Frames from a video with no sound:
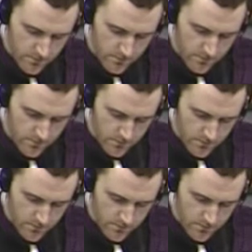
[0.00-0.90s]

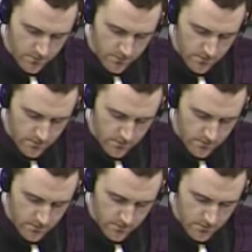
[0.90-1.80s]

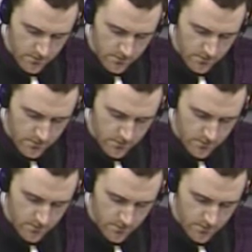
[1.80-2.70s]

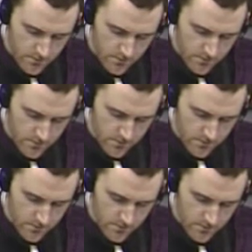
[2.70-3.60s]

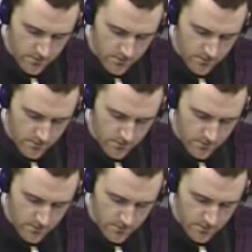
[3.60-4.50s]

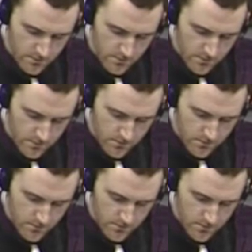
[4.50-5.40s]

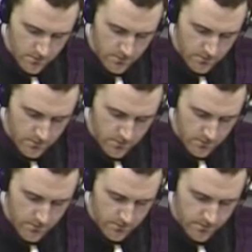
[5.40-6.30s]

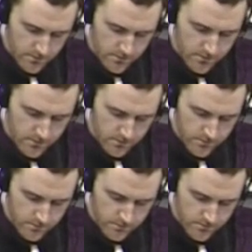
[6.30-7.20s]

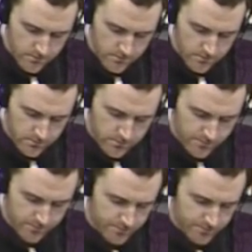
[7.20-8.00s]
This person isn't speaking.